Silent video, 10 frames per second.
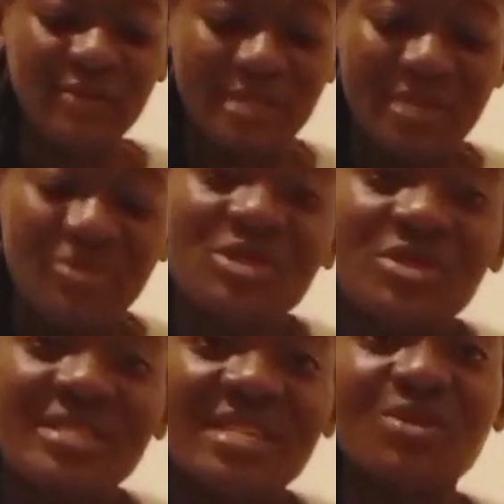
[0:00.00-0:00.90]
For some
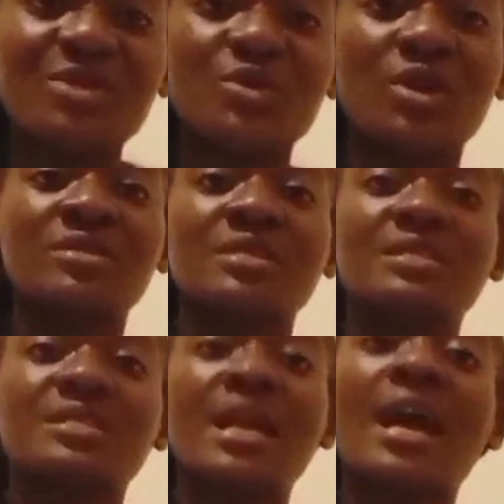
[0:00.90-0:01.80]
reasons, I don't want to count
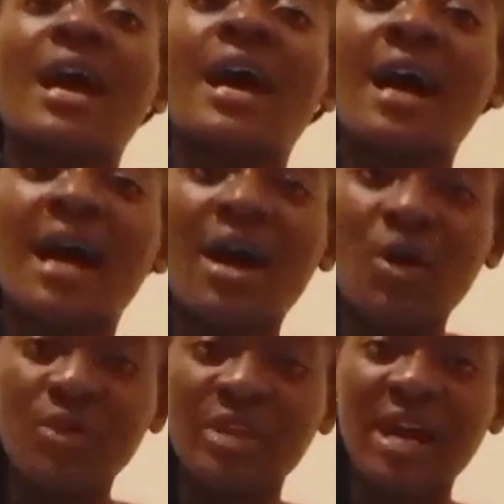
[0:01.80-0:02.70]
it
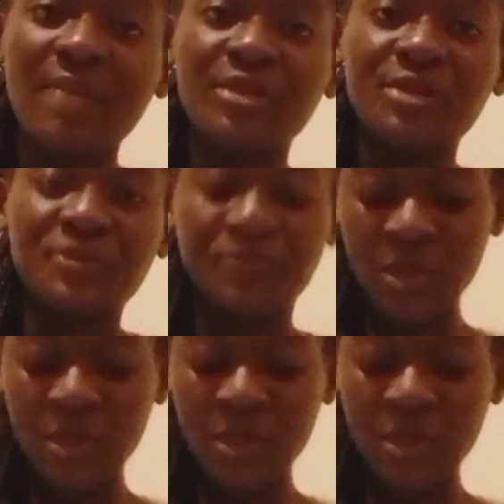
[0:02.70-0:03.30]
on camera.